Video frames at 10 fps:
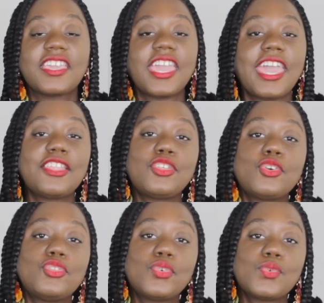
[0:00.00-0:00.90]
Can
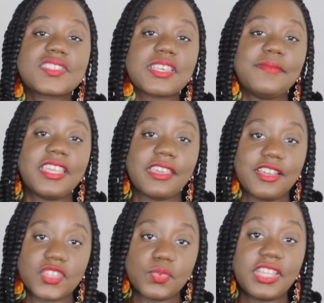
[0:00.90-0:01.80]
you do something
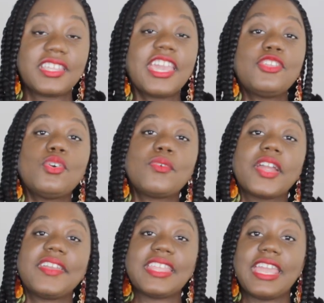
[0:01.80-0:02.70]
else with it? Can you
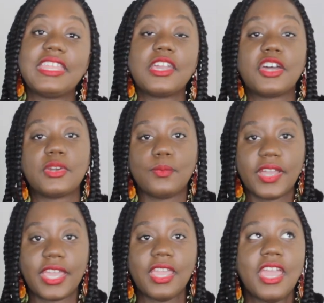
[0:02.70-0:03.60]
wear it any other
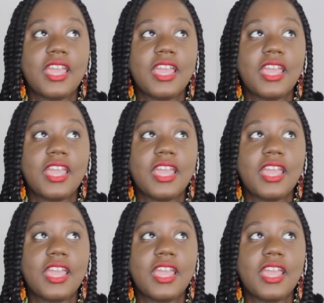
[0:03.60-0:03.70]
way?